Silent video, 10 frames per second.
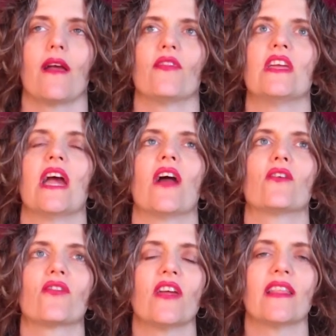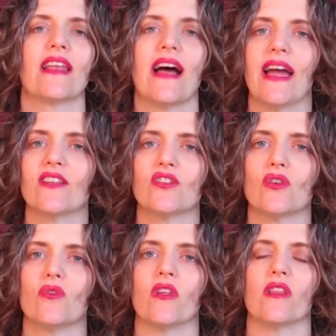The other thing that I
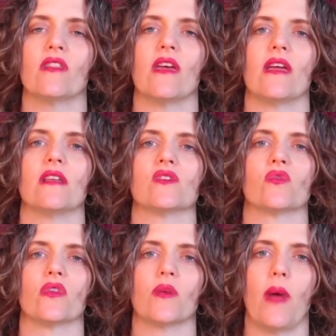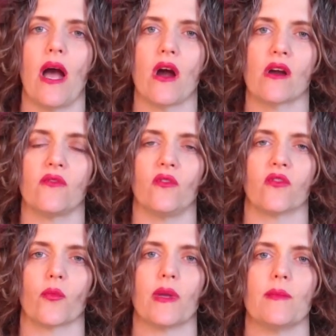do that is really powerful
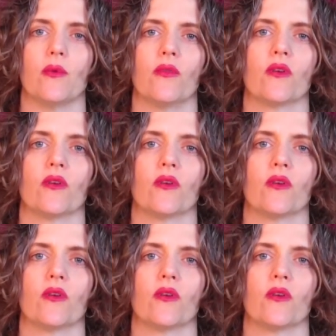for people,